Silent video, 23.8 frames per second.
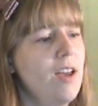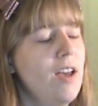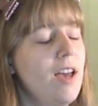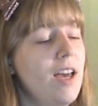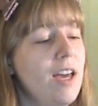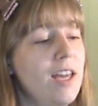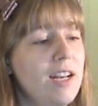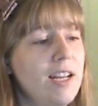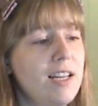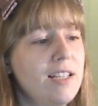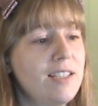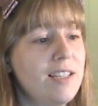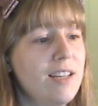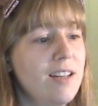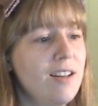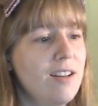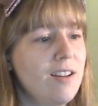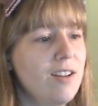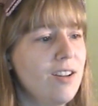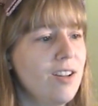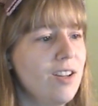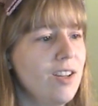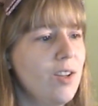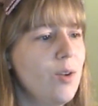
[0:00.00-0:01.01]
And I said,
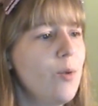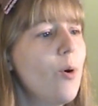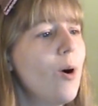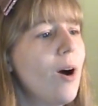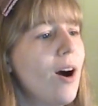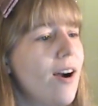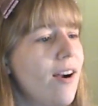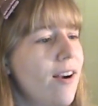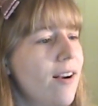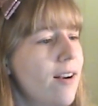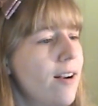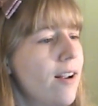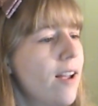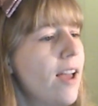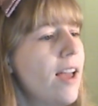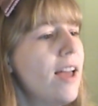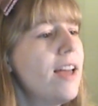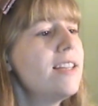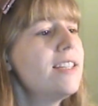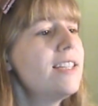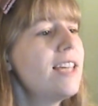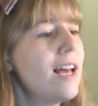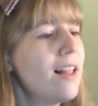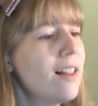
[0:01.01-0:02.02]
"You are.
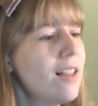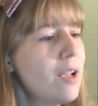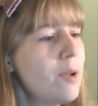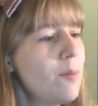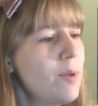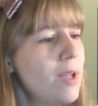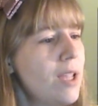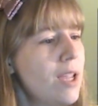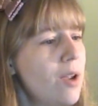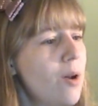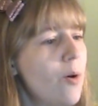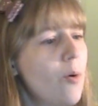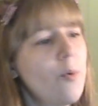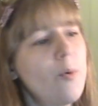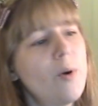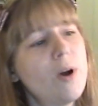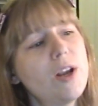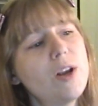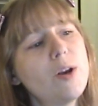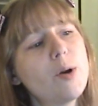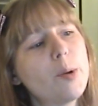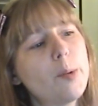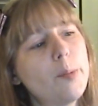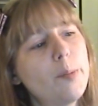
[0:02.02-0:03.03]
Telling me what
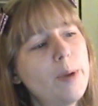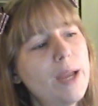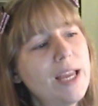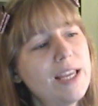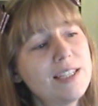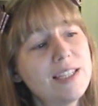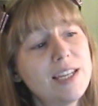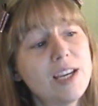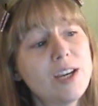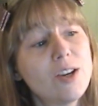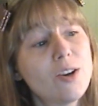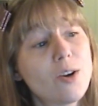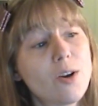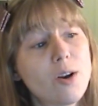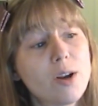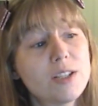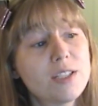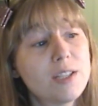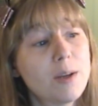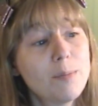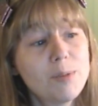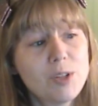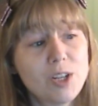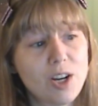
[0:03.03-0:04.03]
you're basing your
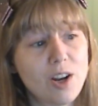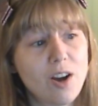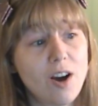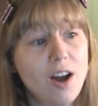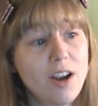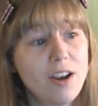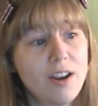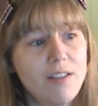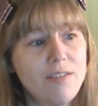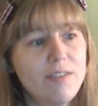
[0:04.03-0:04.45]
assumption on.